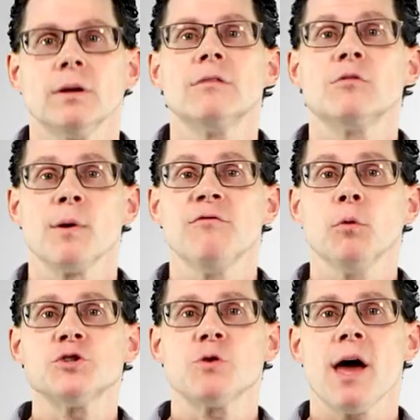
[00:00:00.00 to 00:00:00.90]
For my
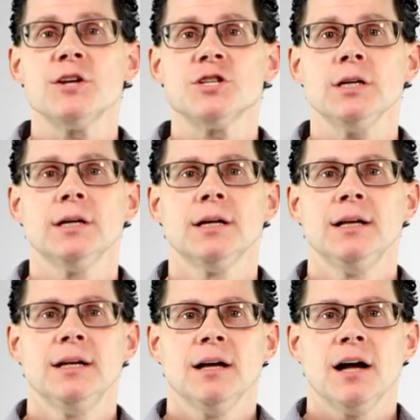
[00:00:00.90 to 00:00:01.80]
fourth strategy,
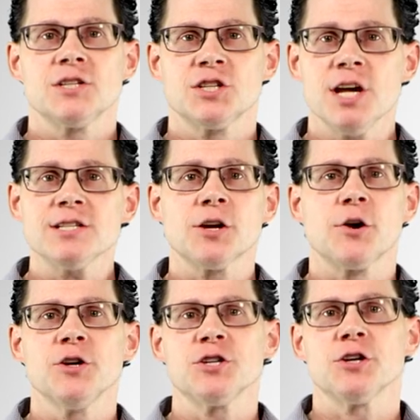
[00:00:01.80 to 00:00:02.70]
I suggest
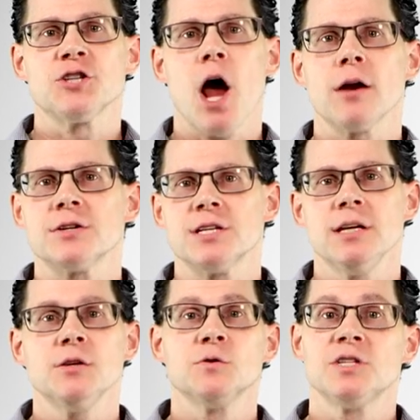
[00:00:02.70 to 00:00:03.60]
encouraging your child or
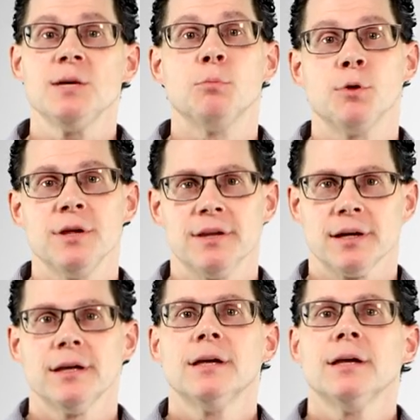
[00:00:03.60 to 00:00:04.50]
teen to use deep
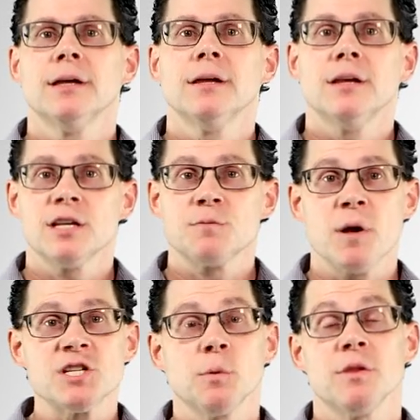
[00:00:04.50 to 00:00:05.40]
breathing,
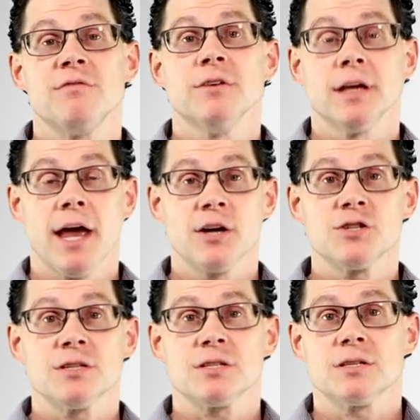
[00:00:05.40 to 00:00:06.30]
especially when they're feeling
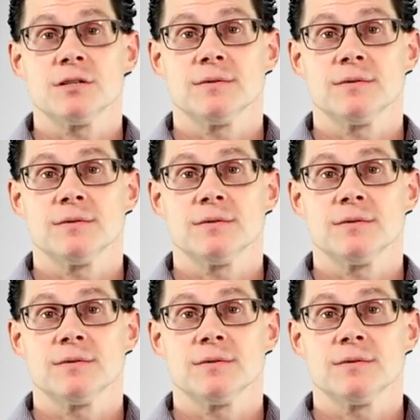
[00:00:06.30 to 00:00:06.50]
anxious.